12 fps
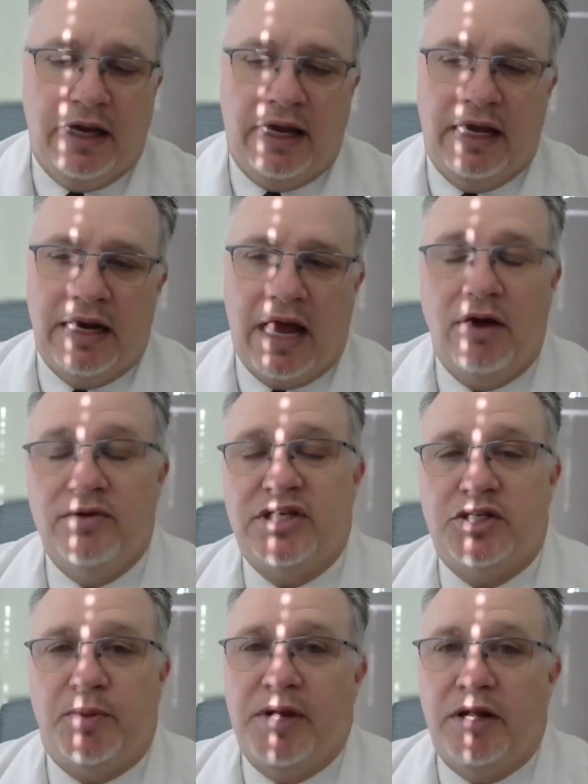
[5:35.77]
And I always
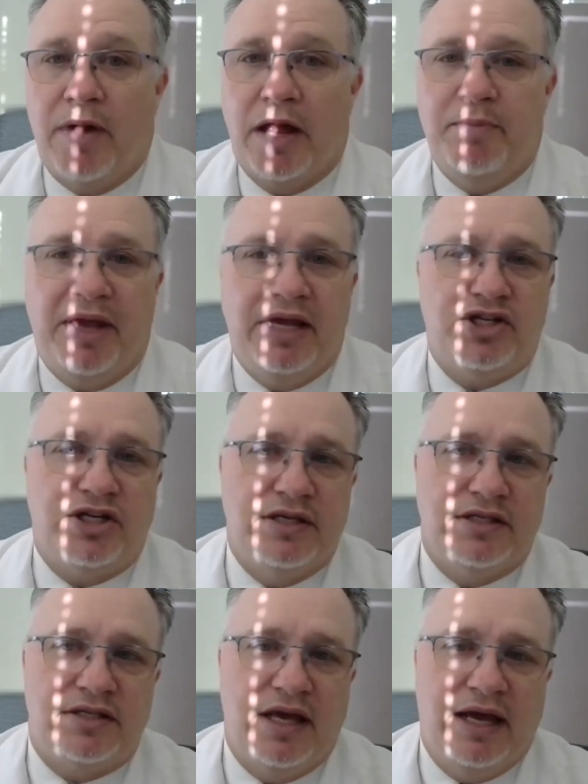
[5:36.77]
explain to my
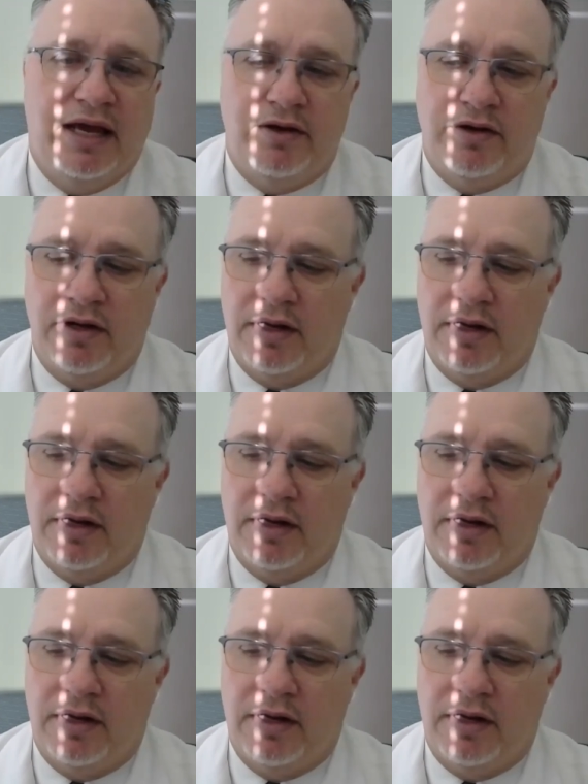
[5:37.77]
patients that